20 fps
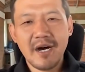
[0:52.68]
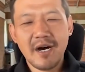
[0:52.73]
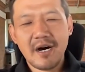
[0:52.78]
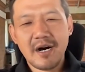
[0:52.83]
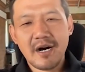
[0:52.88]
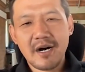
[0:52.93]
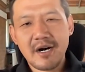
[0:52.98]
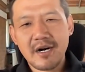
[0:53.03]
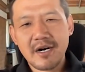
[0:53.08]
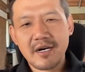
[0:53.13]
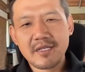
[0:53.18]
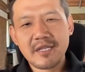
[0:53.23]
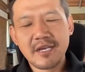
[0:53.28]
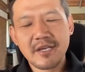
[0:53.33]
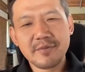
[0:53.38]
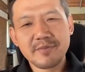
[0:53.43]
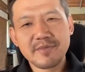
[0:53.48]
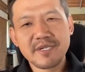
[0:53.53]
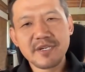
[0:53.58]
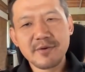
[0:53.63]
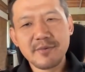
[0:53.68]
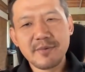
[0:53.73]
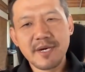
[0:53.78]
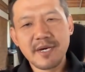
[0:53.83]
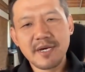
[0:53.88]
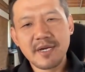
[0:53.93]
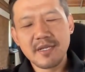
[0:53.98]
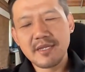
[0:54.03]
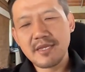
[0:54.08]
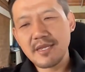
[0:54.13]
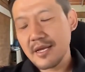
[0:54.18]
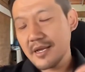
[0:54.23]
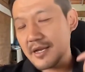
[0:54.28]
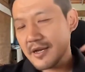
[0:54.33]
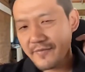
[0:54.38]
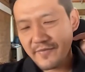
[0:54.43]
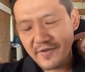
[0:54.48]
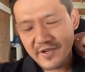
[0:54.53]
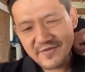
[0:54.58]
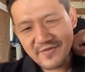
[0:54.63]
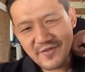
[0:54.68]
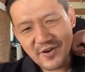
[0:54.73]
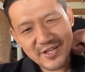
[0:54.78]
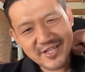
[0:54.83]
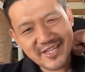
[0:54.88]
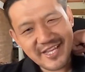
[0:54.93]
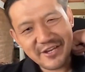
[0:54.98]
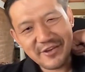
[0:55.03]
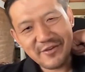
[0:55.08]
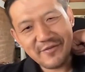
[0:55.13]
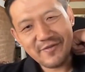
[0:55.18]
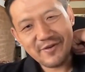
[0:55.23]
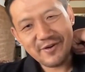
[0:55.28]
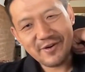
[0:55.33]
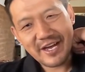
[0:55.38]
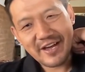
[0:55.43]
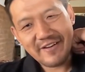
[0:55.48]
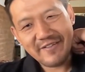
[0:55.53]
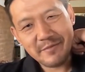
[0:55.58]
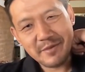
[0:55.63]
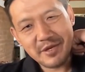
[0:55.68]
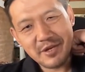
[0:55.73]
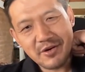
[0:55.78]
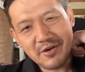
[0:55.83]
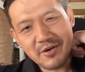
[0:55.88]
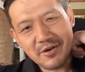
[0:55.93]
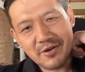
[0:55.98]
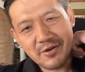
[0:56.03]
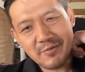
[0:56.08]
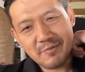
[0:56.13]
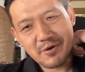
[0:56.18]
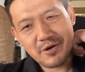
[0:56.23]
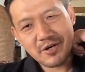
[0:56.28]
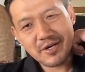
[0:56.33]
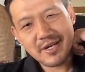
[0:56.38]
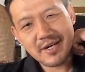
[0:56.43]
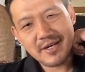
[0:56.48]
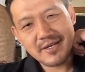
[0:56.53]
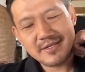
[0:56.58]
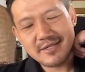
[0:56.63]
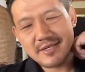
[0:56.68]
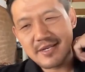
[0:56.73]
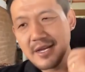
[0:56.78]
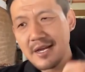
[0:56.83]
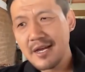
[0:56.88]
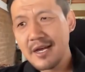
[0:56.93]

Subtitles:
Thank you, Cerubla. First of all, thank you for having me on your podcast.